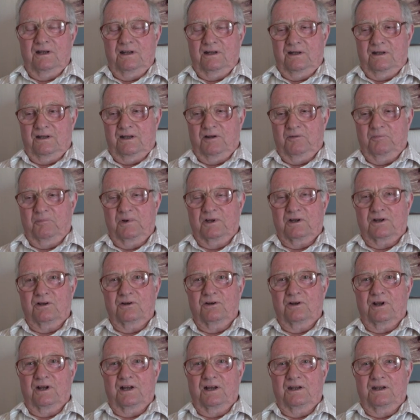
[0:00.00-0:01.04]
That'd be a
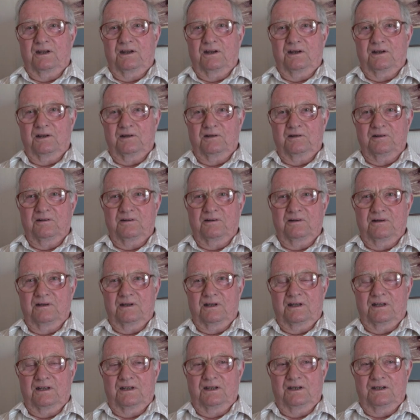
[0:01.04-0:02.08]
good idea.
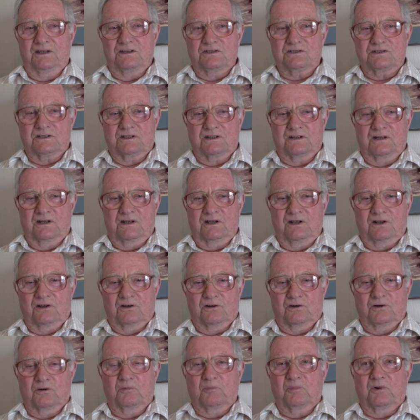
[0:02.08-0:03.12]
And he said,
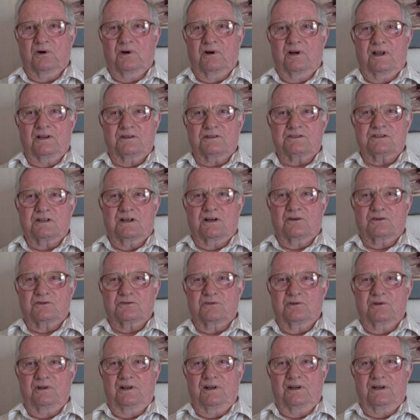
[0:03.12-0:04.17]
oh boy, that sounds
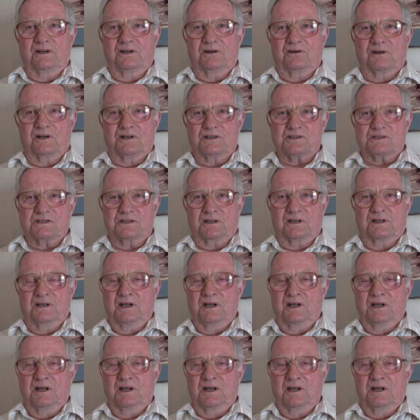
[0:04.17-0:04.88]
really interesting.